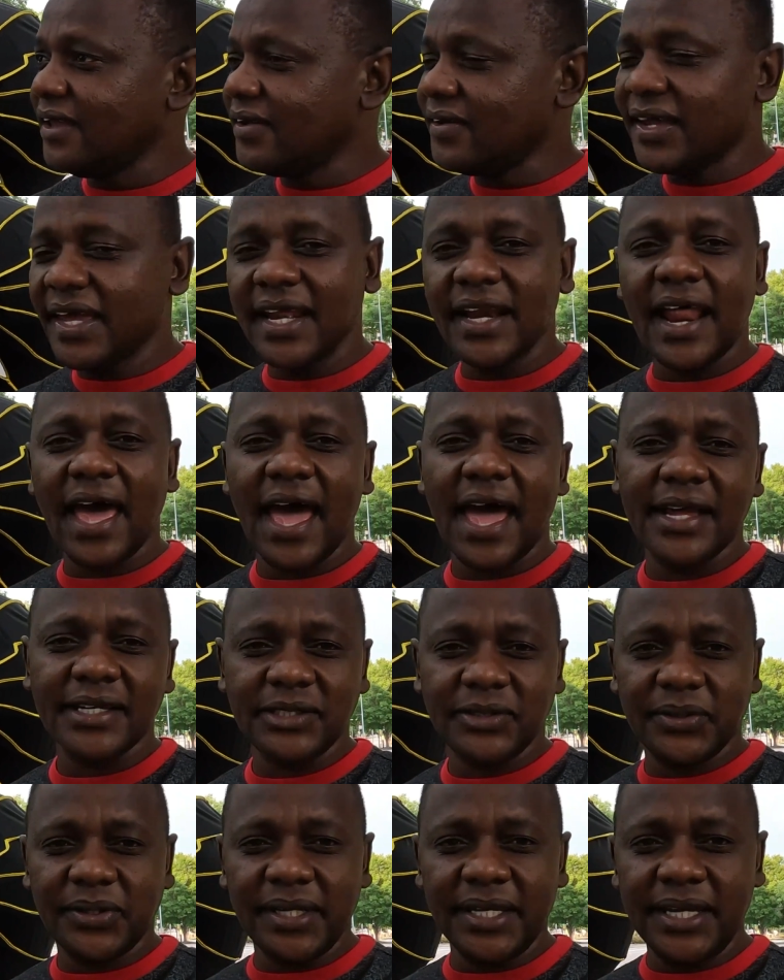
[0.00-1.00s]
you can
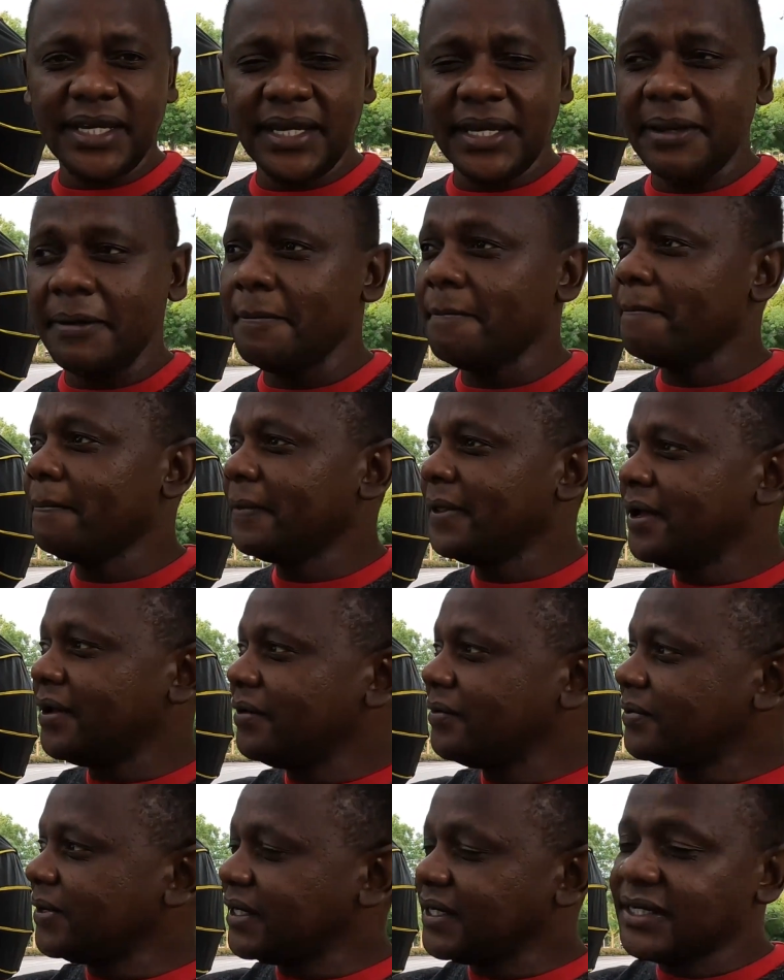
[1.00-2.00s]
actually
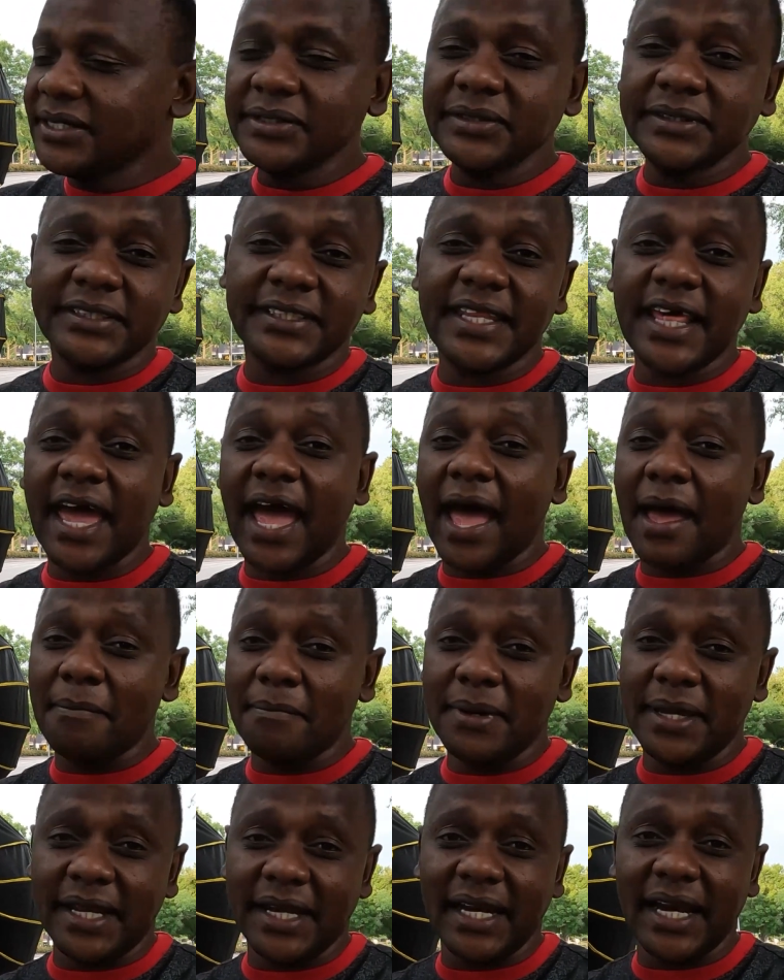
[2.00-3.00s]
reduce the
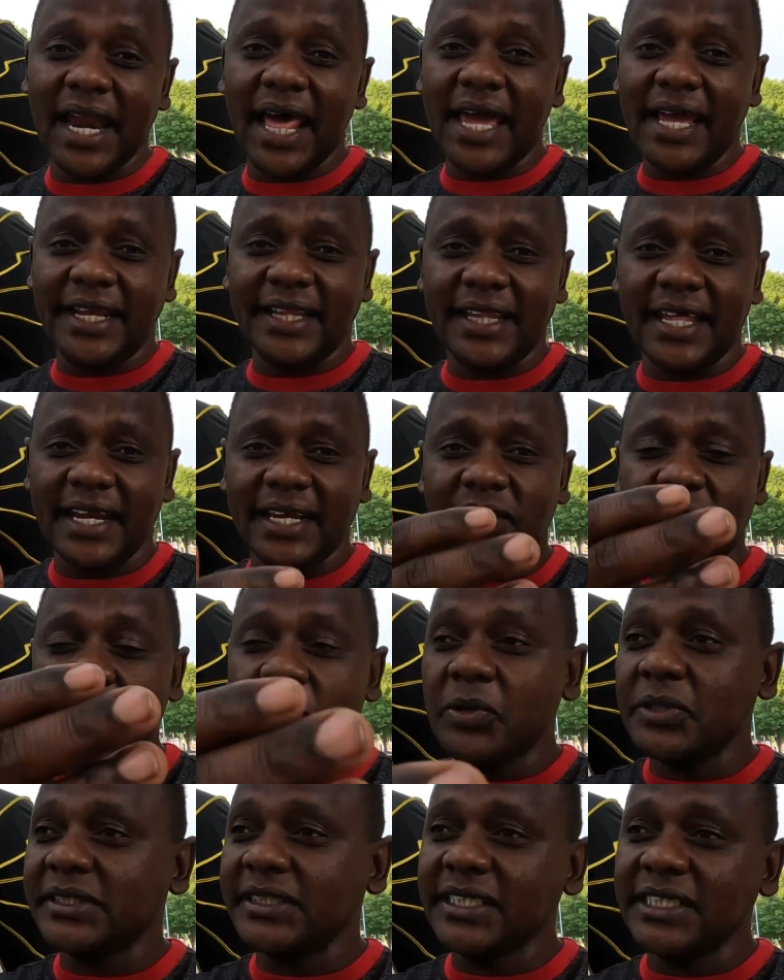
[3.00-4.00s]
ambient light that
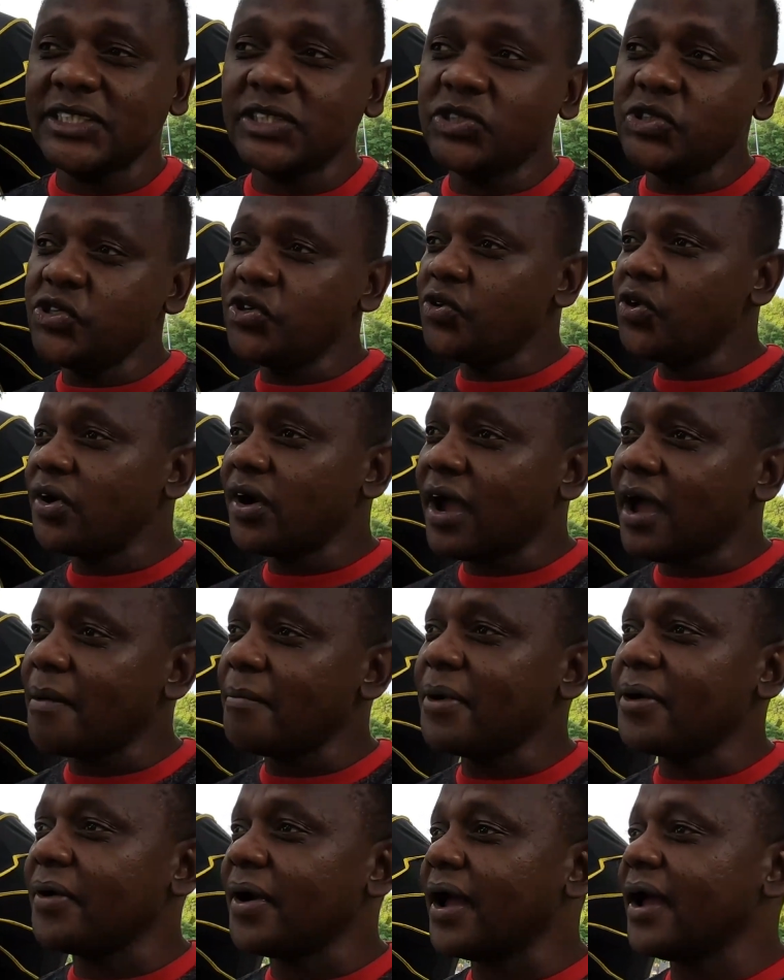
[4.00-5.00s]
goes into your
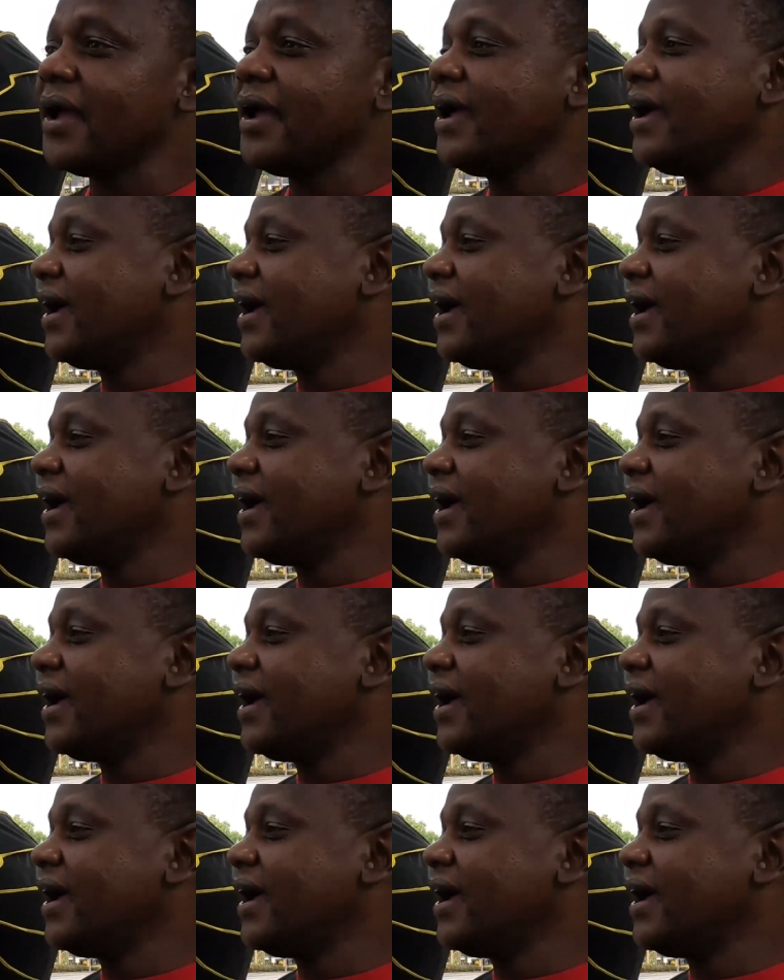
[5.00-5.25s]
camera.